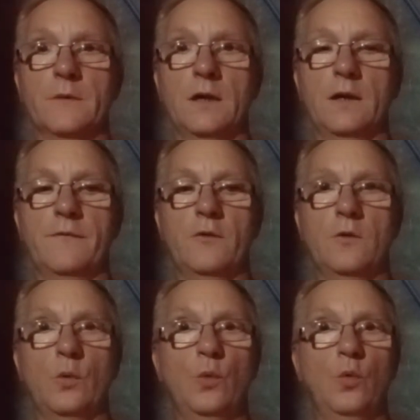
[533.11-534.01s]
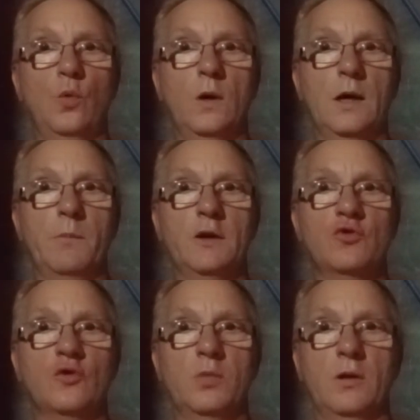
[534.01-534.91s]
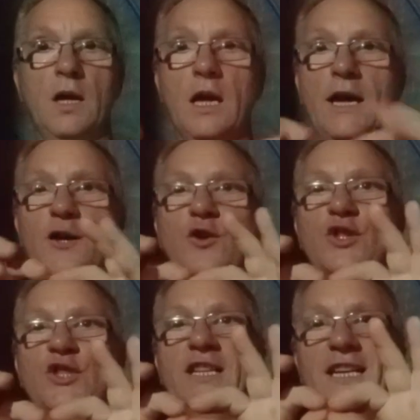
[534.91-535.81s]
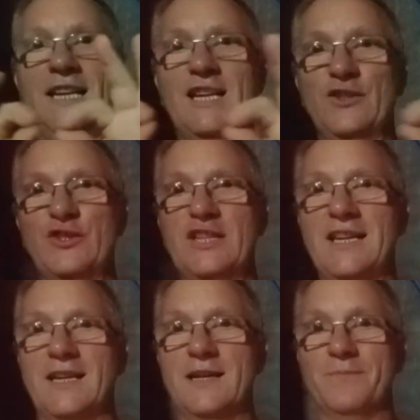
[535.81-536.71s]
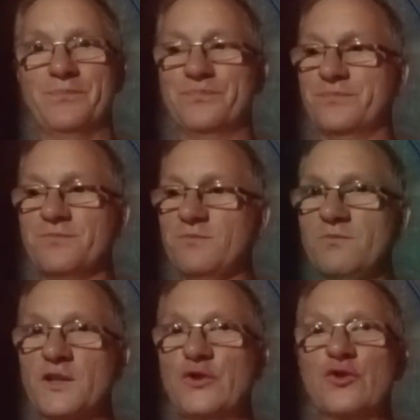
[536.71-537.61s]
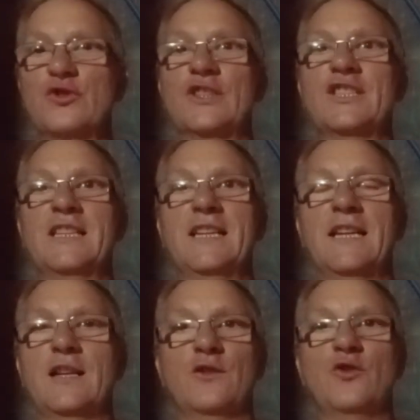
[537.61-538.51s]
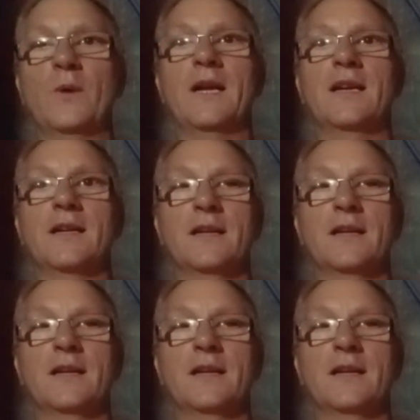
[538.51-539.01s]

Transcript: And I thought, oh, I'm in trouble. And I've got a silly little stick, just a silly little twig.